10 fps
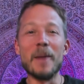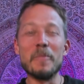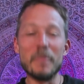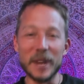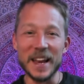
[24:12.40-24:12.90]

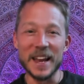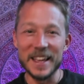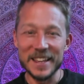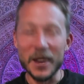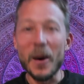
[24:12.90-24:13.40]
but
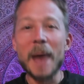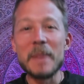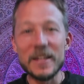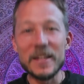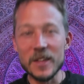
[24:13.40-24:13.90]
you know, I
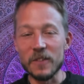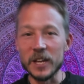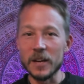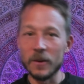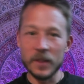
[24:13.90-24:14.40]
make these
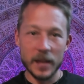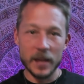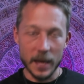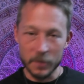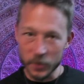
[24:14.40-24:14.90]
videos,
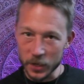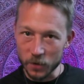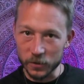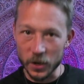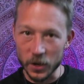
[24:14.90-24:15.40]
I'm doing
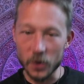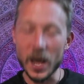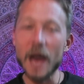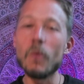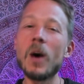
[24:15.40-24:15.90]
note for note.
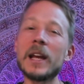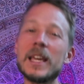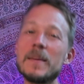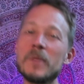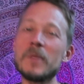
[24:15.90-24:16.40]
I wanna
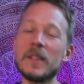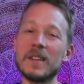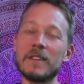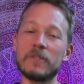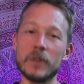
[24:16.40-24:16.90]
keep this
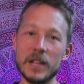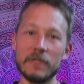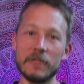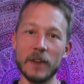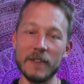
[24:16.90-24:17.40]
stuff free
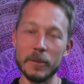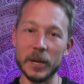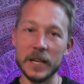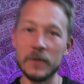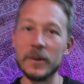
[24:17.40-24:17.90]
for
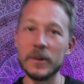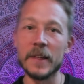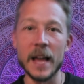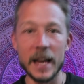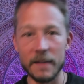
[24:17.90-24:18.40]
everybody who does
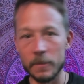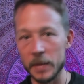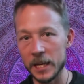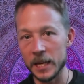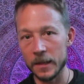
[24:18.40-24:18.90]
not have the
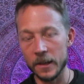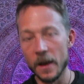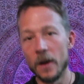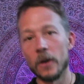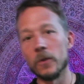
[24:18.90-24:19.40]
means
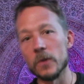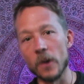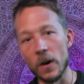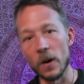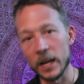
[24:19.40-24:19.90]
or who is
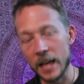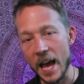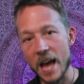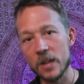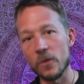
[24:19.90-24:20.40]
hard on
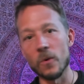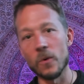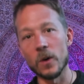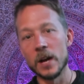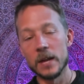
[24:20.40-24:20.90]
cash
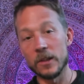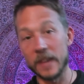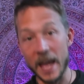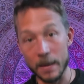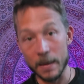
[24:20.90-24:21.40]
or just
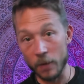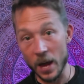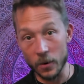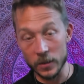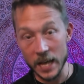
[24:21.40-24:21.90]
can't
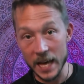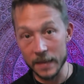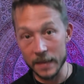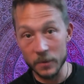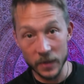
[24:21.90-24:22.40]

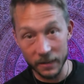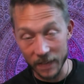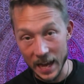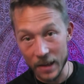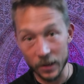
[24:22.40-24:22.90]
prioritize music
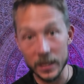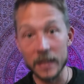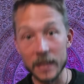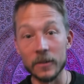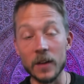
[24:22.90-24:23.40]
financially
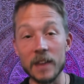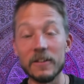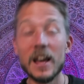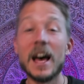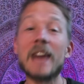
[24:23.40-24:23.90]
in their life.
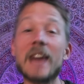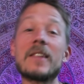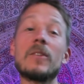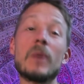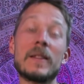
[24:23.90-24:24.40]
I
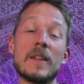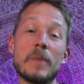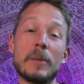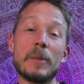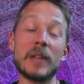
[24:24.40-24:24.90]
still want these
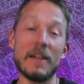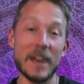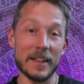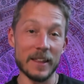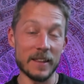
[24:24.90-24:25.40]
people to have
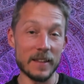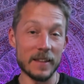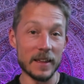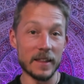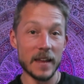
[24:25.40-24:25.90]
access to
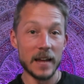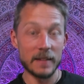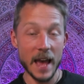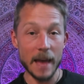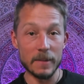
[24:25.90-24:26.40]
these
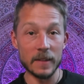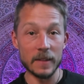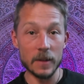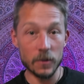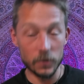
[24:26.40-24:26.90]
tabs and
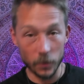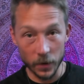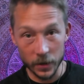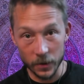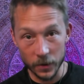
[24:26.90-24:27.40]
these
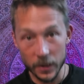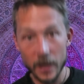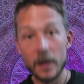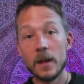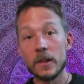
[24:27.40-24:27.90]
tutorials.
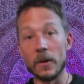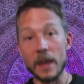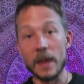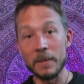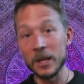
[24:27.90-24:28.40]
So
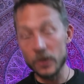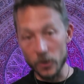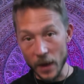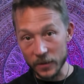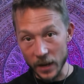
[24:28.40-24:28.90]
that means
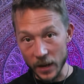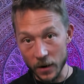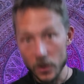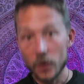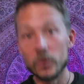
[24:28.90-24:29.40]
you out
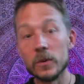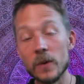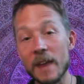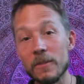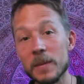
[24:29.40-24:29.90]
there who do
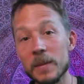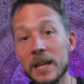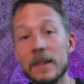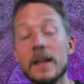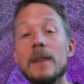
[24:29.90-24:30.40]
have the
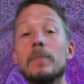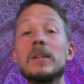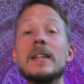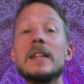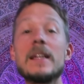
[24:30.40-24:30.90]
means,
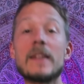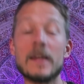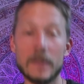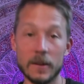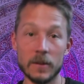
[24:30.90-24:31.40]
please
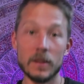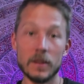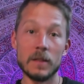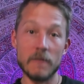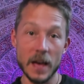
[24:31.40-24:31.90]
consider
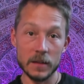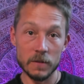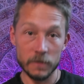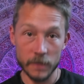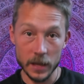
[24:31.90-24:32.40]
the value
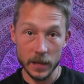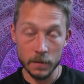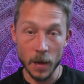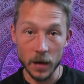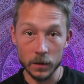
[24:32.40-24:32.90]
for value
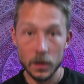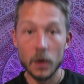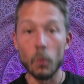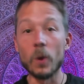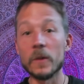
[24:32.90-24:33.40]
model.
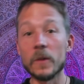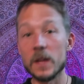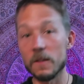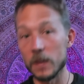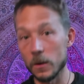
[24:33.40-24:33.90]
What are
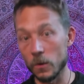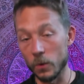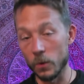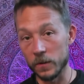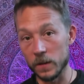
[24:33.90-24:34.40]
these videos
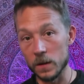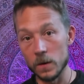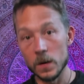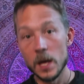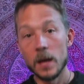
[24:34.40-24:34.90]
worth to
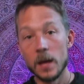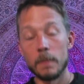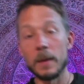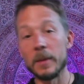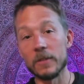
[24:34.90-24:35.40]
you?
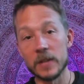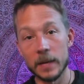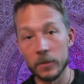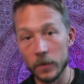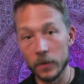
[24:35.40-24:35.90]
Maybe every
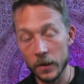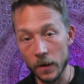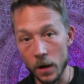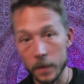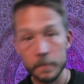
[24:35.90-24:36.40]
time you learn a
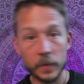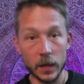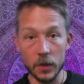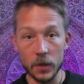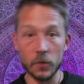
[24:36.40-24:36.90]
song,
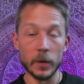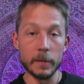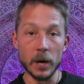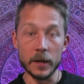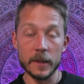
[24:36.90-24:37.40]
it's 20
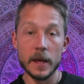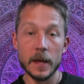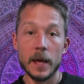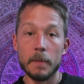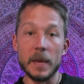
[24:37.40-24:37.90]
bucks.
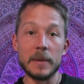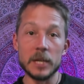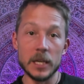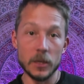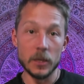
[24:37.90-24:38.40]
Maybe
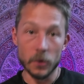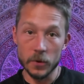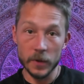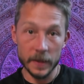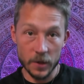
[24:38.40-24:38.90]
you're
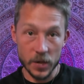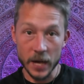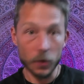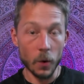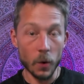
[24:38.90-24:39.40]
using this
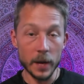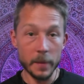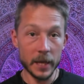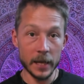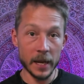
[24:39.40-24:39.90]
channel quite a
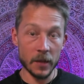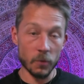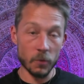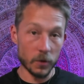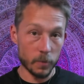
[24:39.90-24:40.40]
bit and it's
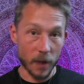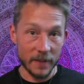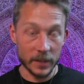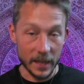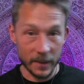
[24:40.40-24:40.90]
worth
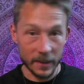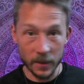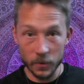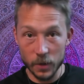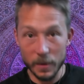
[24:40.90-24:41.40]
private lessons,
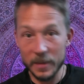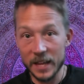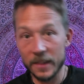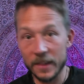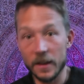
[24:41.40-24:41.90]
which maybe
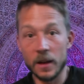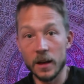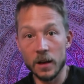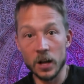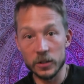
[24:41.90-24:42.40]
that's
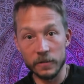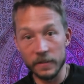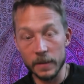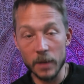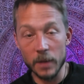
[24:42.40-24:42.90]

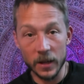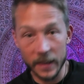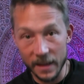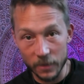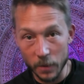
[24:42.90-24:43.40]
150 bucks
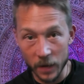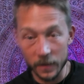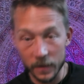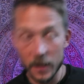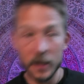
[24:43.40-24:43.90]
every
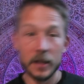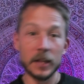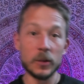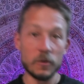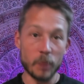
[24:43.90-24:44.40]
month
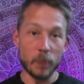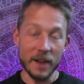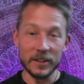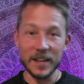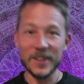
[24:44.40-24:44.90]
in lieu of
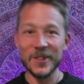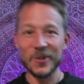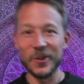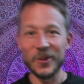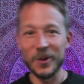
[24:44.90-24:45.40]
private lessons.
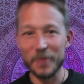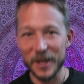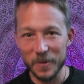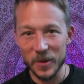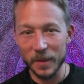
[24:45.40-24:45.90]
You're here at
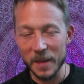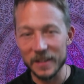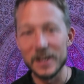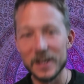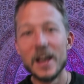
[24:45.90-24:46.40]
Mike's Music
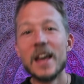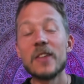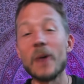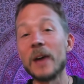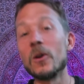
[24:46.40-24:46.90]
Method.
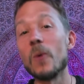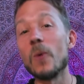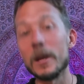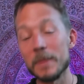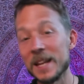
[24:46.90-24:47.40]
So I don't know
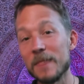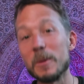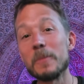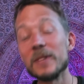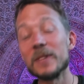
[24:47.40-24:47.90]
what it means,
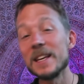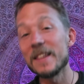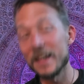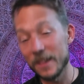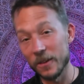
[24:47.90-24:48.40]
but please
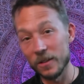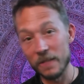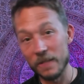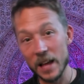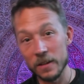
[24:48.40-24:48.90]
consider the
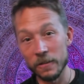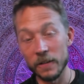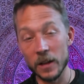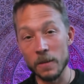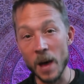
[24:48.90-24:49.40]
value for
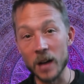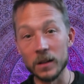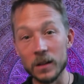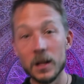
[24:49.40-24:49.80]
value model.